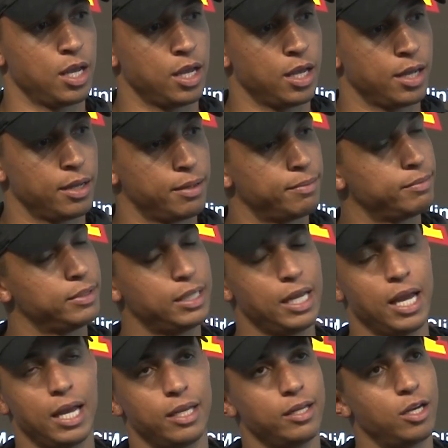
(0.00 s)
trying to put together
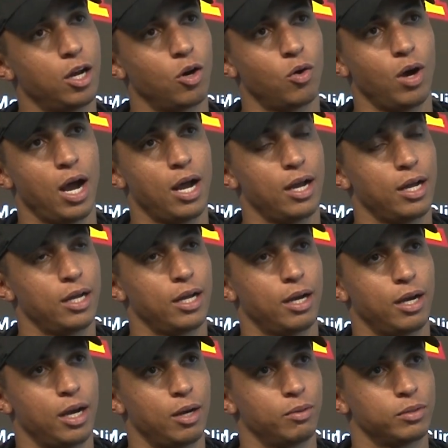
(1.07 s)
yeah you know i,
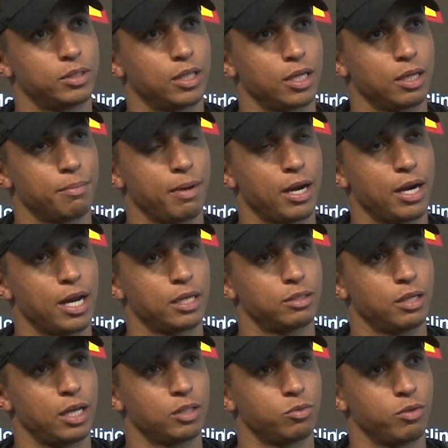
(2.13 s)
I, I was thinking about it as,
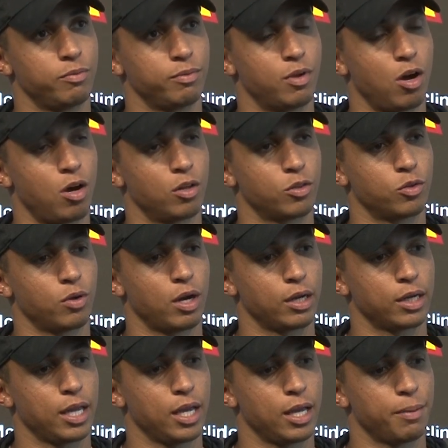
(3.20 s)
as we've gone
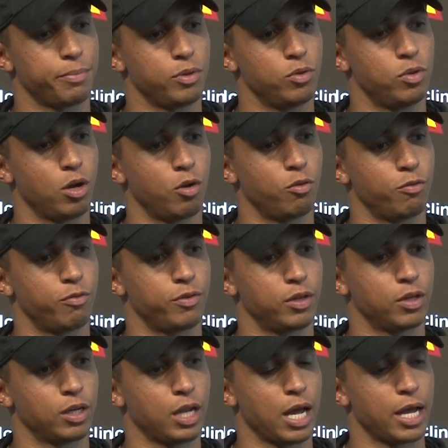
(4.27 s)
throughout camp you don't
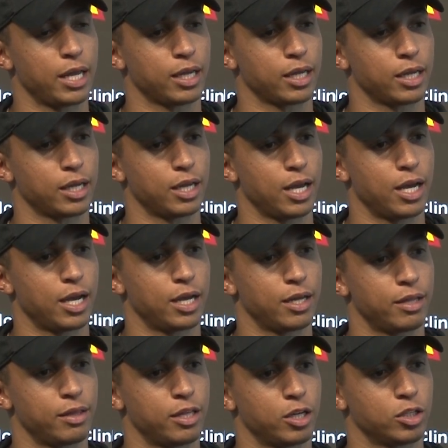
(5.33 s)
feel like
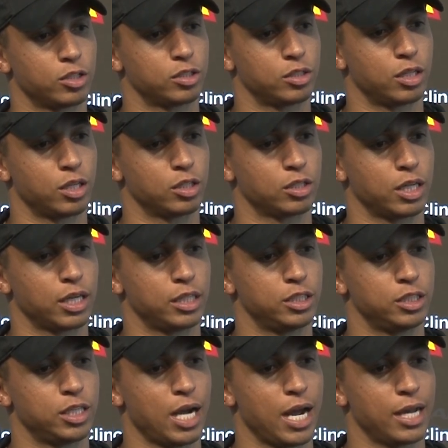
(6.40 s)
uh, there's there's a
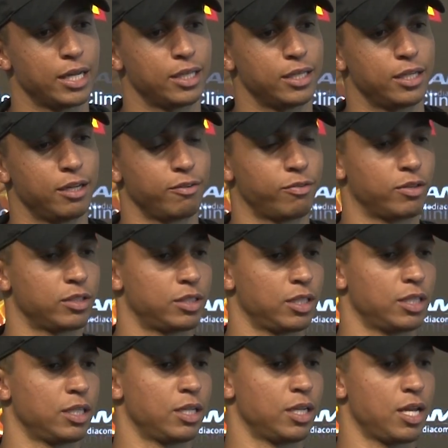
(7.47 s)
giant difference
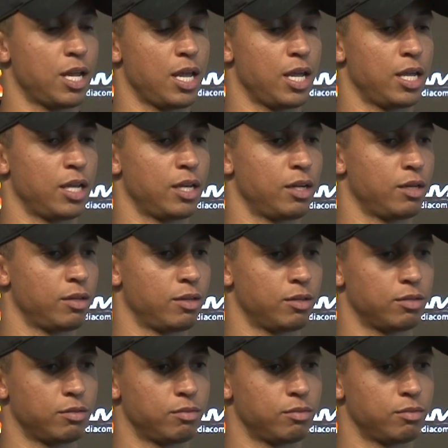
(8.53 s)
in in